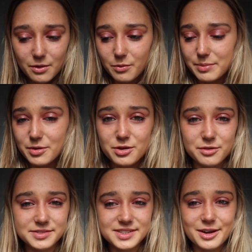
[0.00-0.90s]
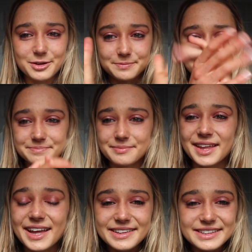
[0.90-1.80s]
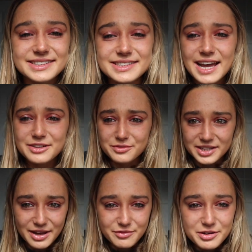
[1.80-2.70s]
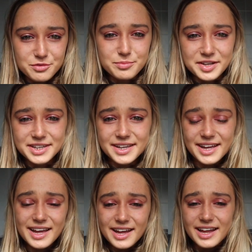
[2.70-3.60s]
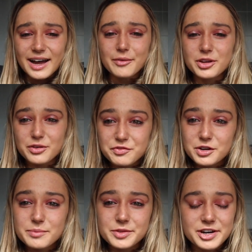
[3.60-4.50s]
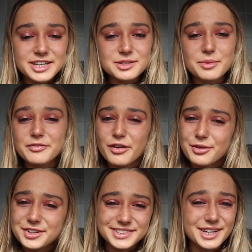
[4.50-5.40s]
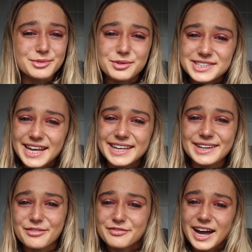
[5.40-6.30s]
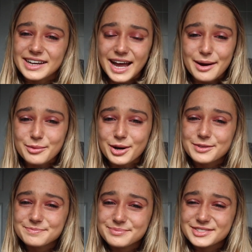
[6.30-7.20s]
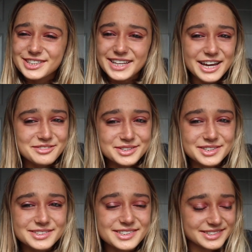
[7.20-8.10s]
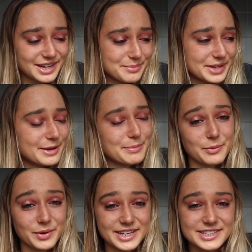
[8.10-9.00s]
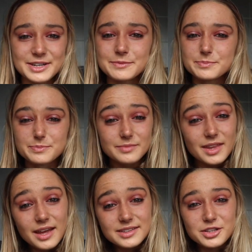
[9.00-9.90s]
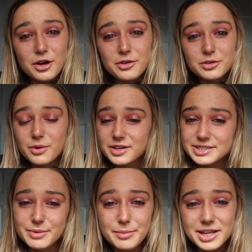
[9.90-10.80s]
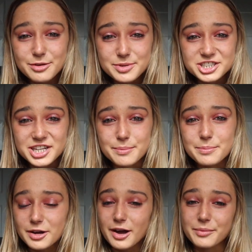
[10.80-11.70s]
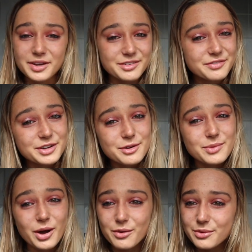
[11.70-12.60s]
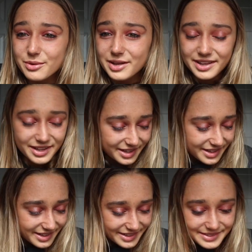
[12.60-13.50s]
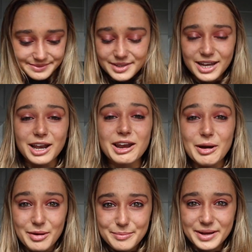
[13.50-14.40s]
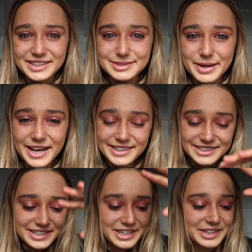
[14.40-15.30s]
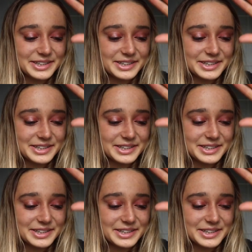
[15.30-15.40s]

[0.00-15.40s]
we move. So this is the end of the get ready with me. I'm going to film the rest on my phone because I'm not taking a fat camera to the hairdressers because that'll be a bit weird. So the quality might be a little bit shit, but I'm going to film the whole glow up aspect.